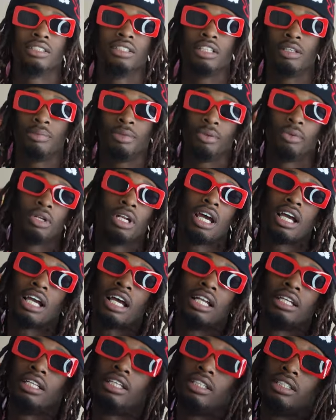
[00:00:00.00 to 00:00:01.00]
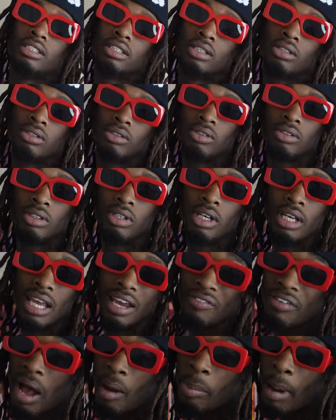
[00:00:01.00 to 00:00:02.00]
to me when I got these on.
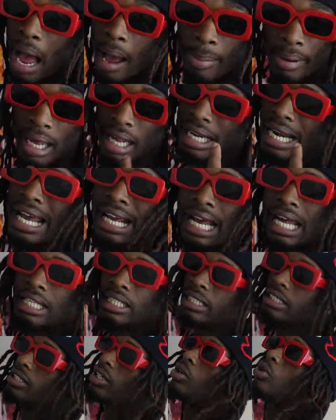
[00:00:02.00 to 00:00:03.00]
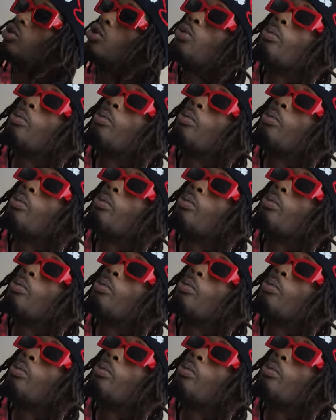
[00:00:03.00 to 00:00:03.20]
If I pop out and I got these on,